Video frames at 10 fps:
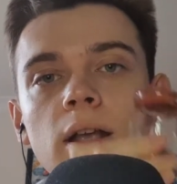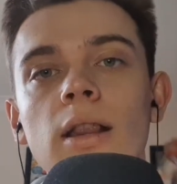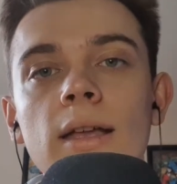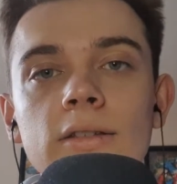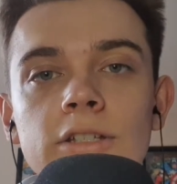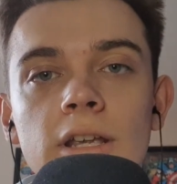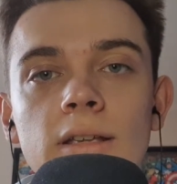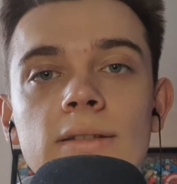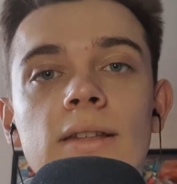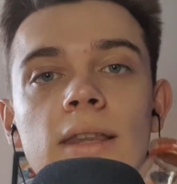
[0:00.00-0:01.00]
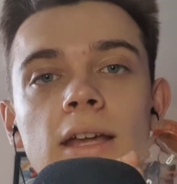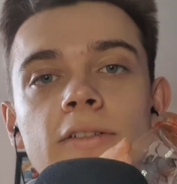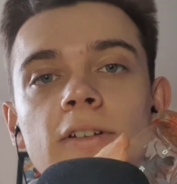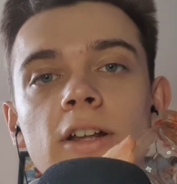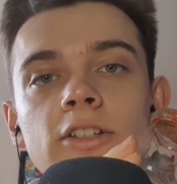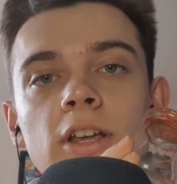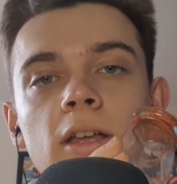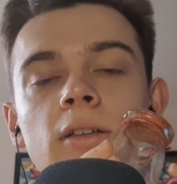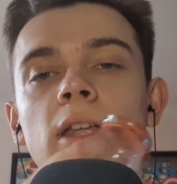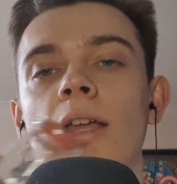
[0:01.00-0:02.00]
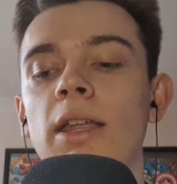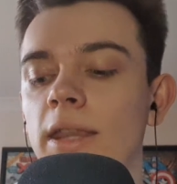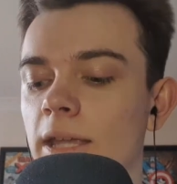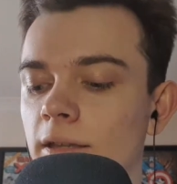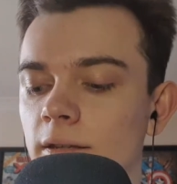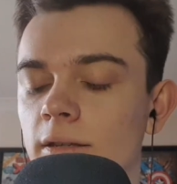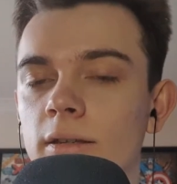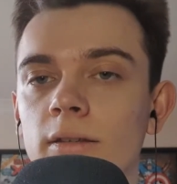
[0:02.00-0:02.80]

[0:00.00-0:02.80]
glass jars. They are fragile. They can